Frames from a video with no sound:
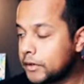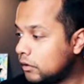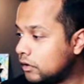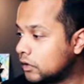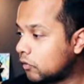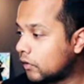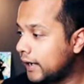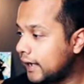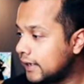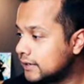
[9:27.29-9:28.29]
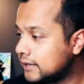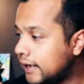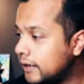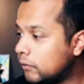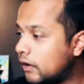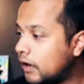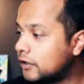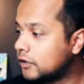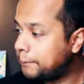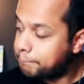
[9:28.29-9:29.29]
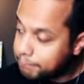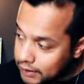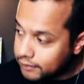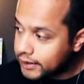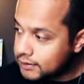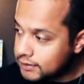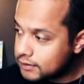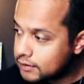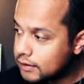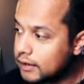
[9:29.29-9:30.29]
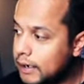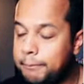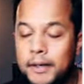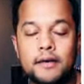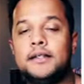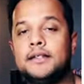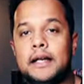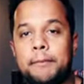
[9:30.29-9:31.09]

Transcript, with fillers: go on the right-hand side under appearance, appearance,